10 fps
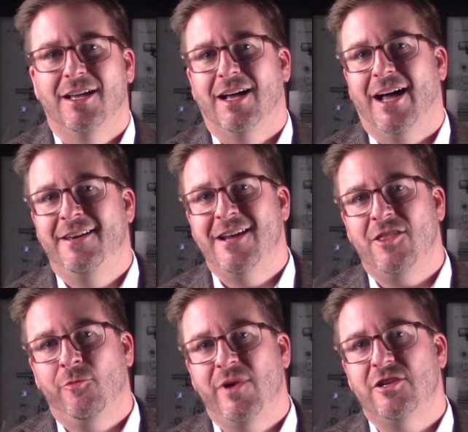
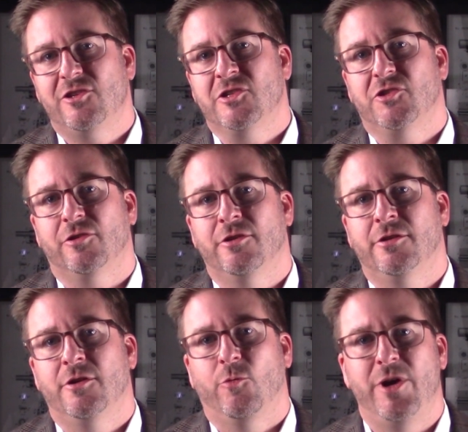Another major
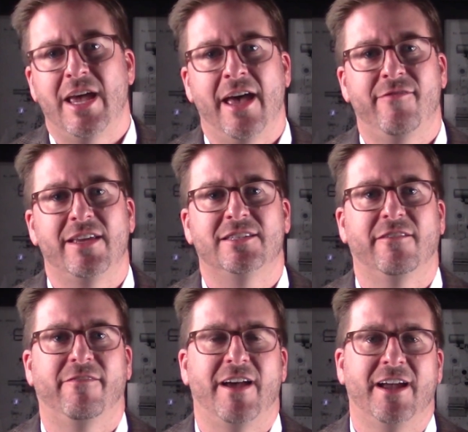concern we have is the
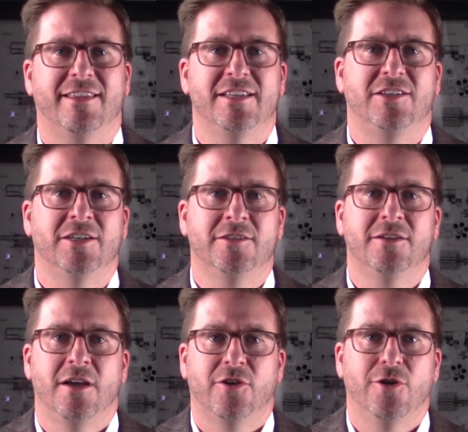fact this
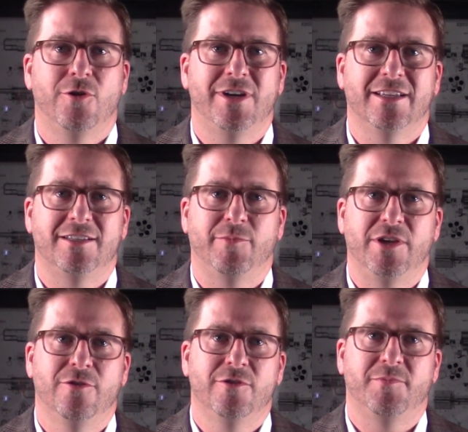gun code is to be
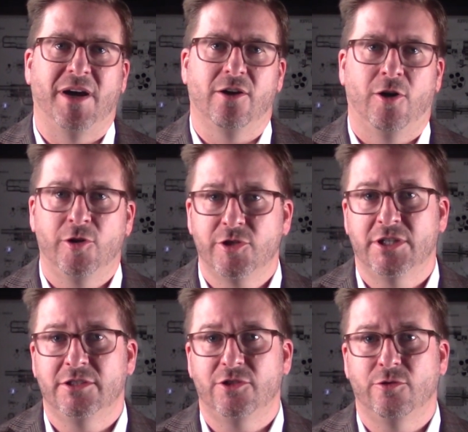used by all
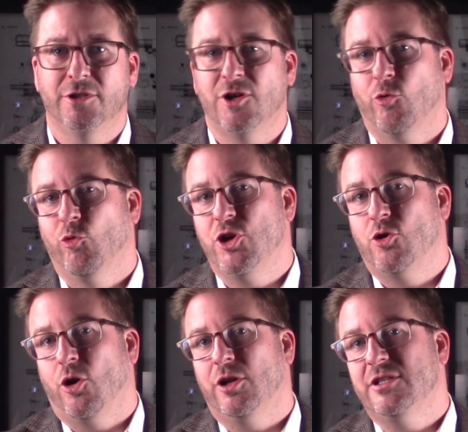gun stores
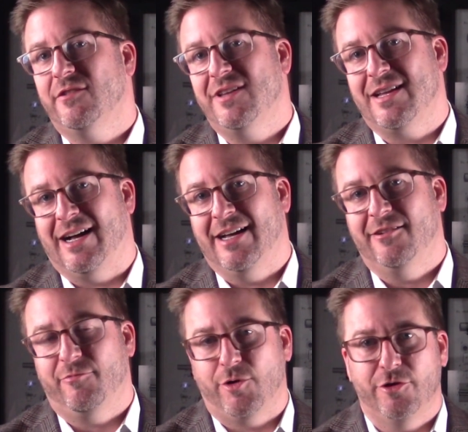regardless of the kind
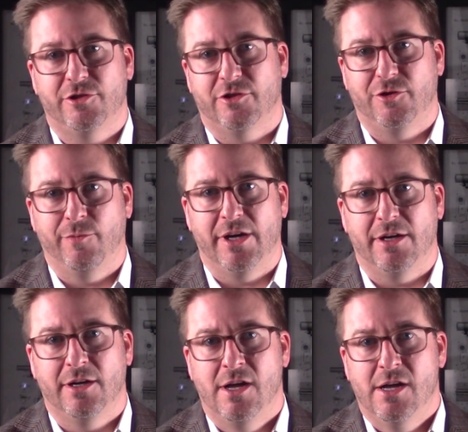of purchase you
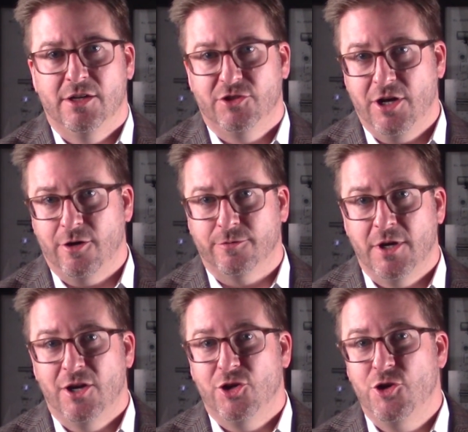make.
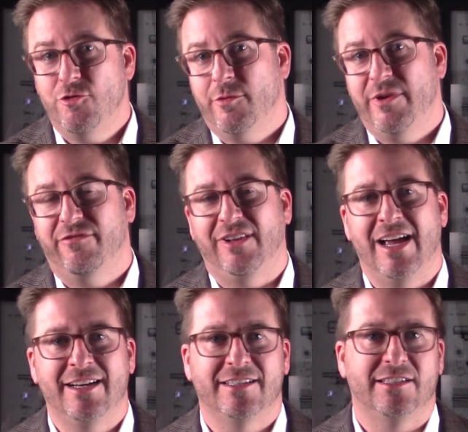So, you could be
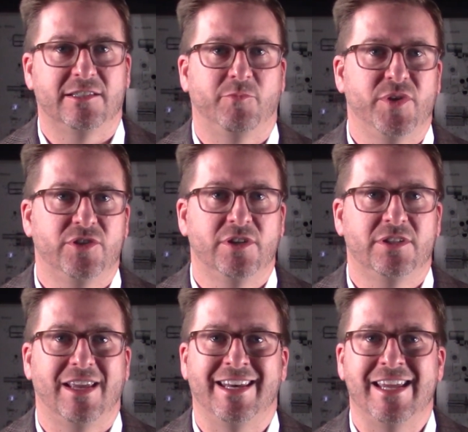flagged as
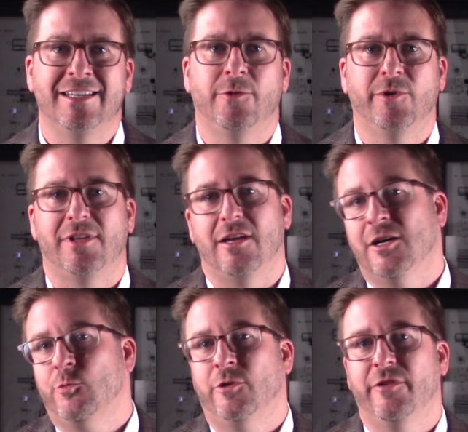suspicious and end up with an
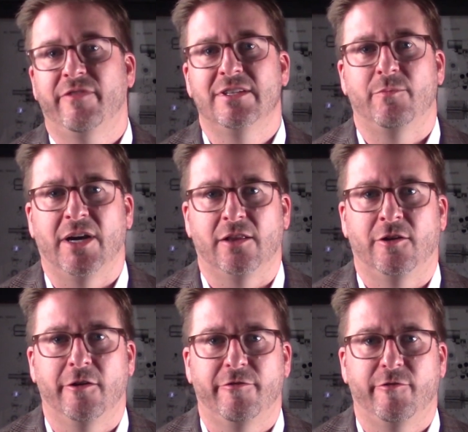unwanted visit by
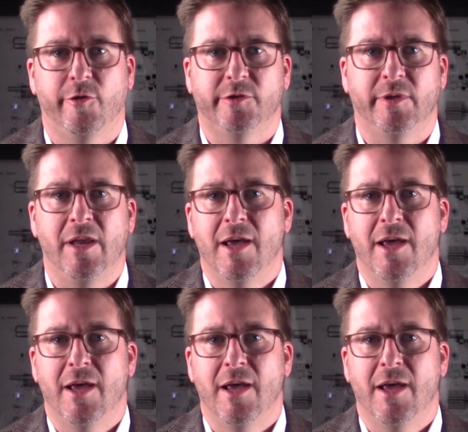law enforcement